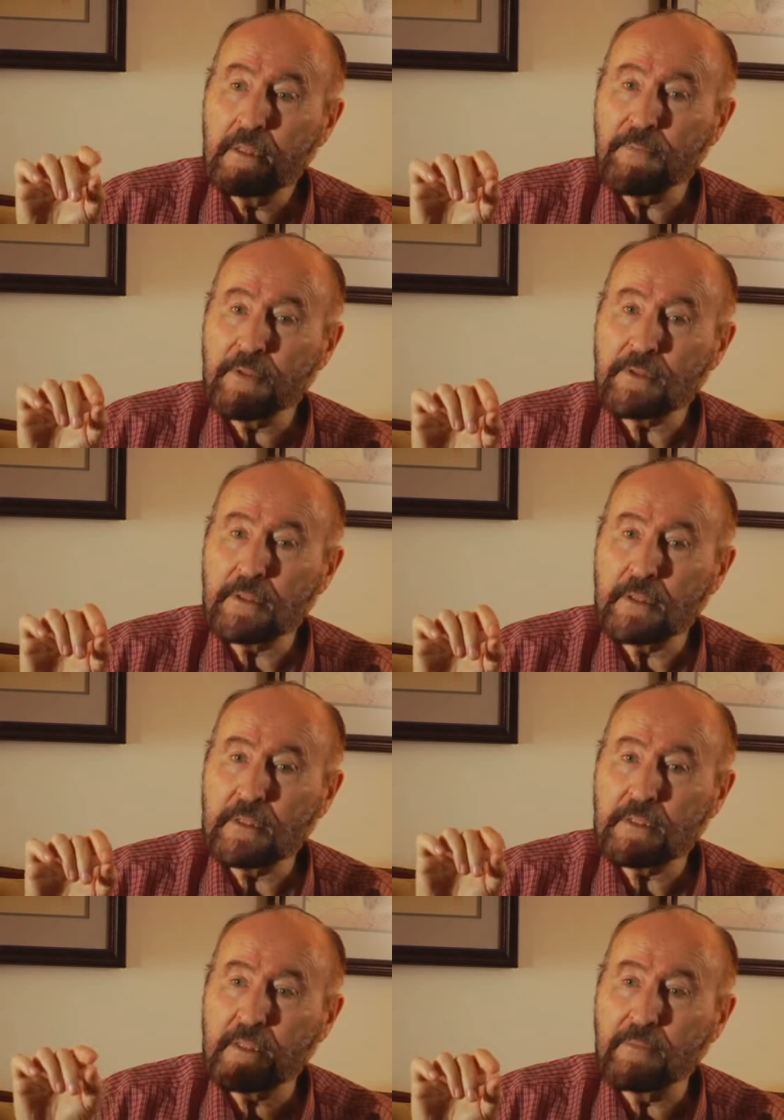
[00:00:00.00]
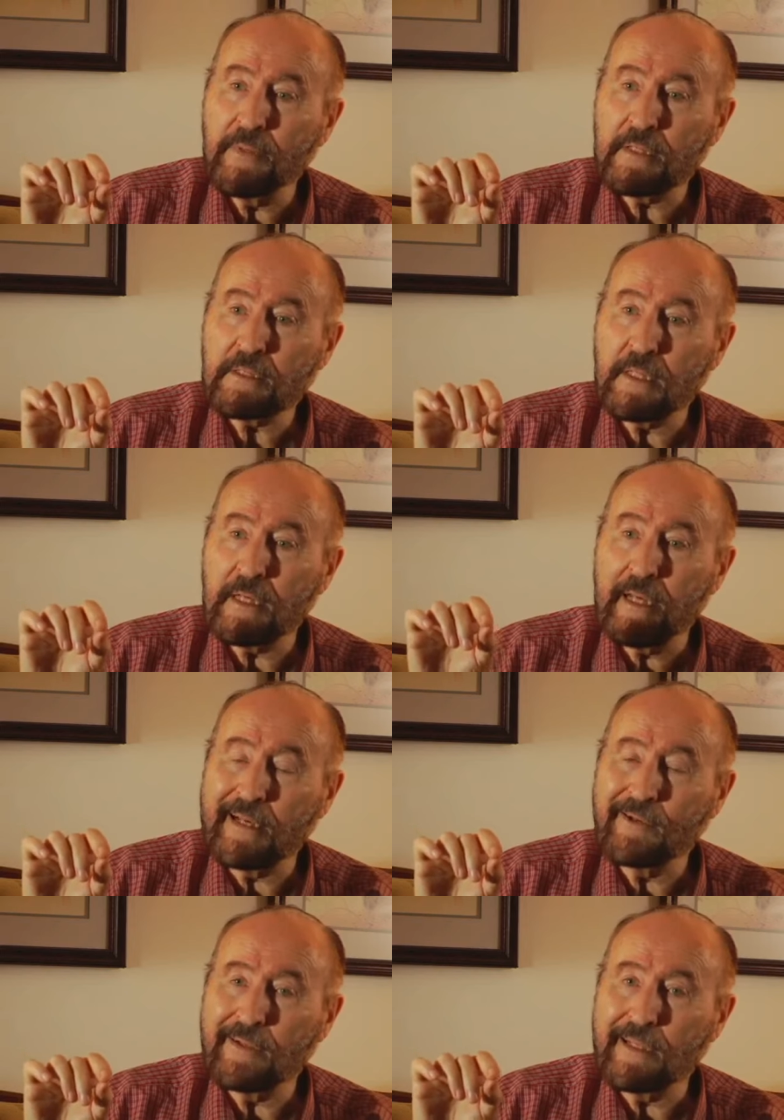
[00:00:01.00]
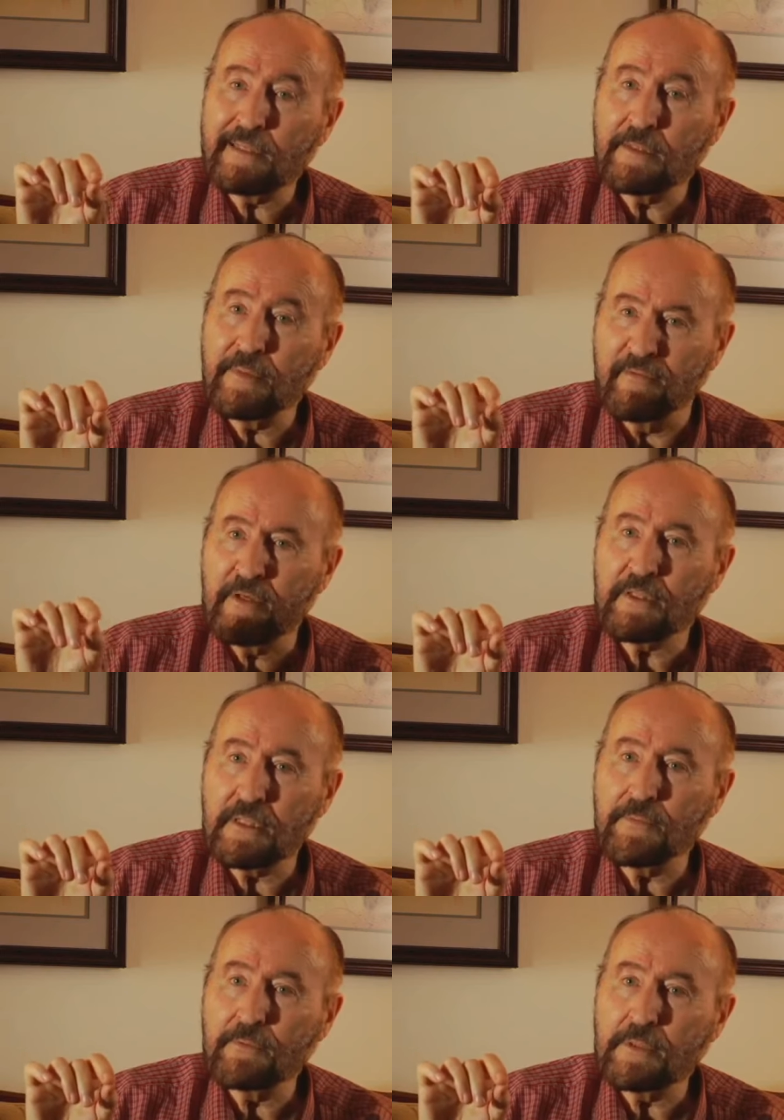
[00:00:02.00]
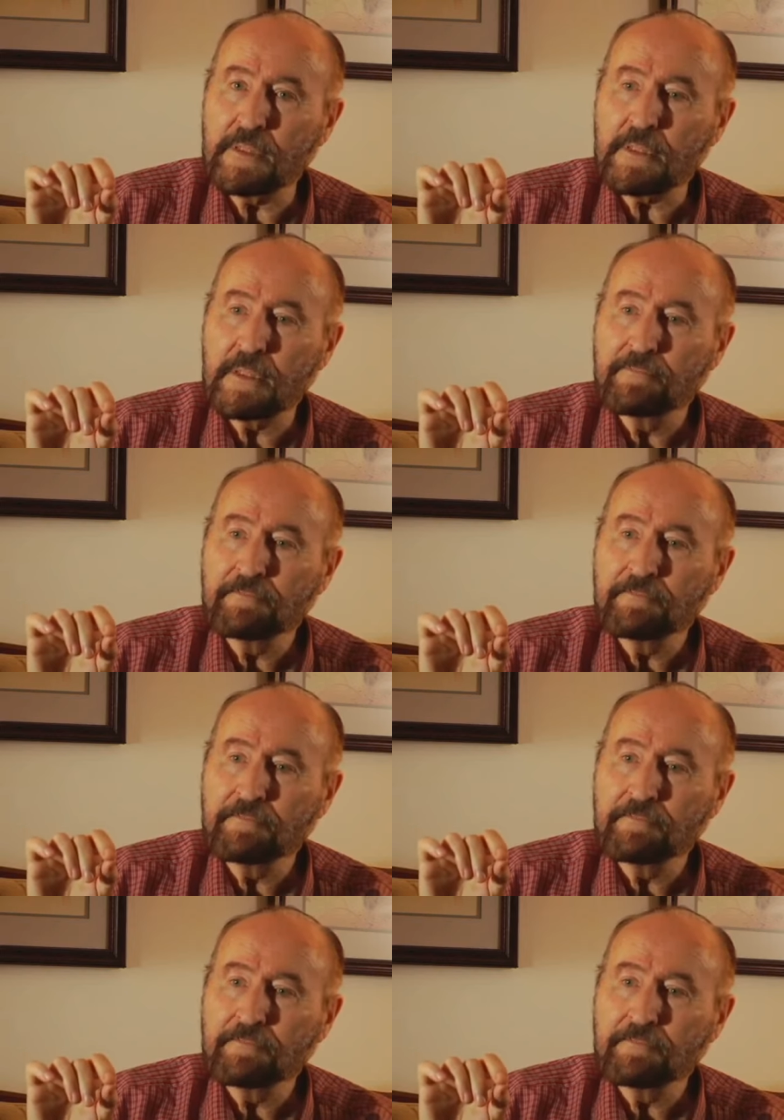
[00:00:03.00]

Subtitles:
couple of circuits, and the best that I could estimate, very simple ones,